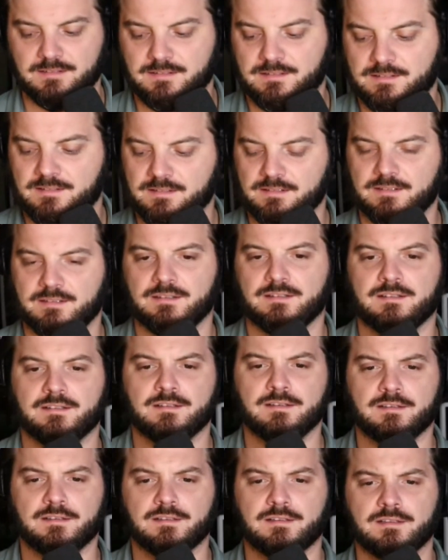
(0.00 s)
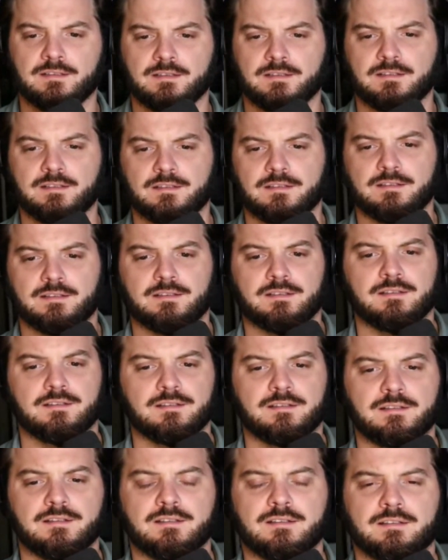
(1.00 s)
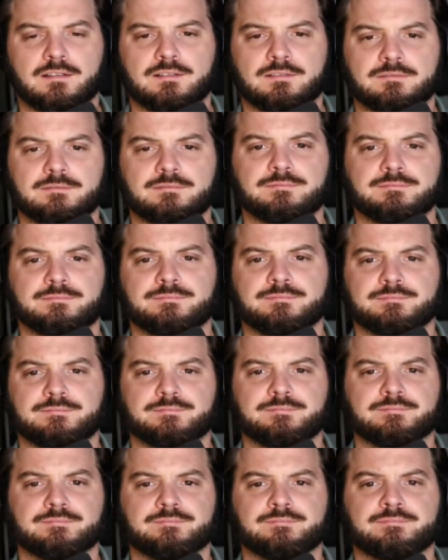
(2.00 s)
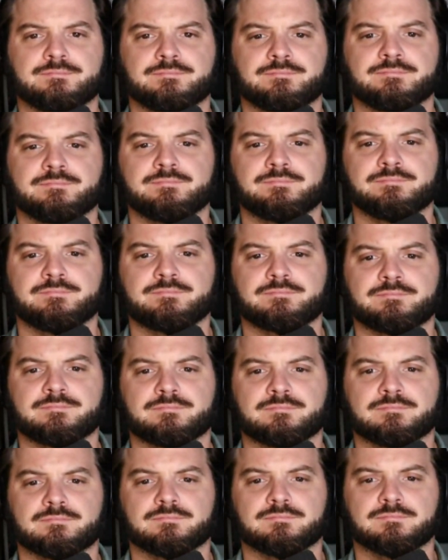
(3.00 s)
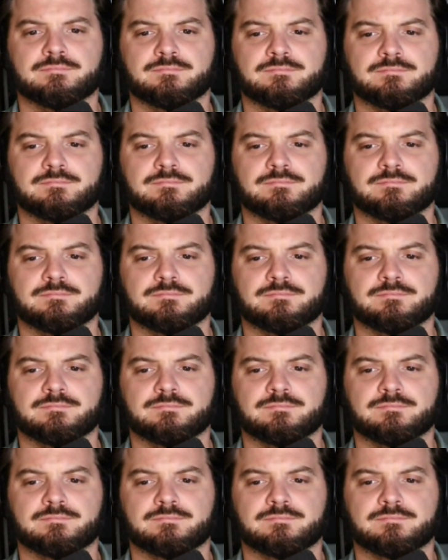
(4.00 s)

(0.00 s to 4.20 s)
The person shown says nothing.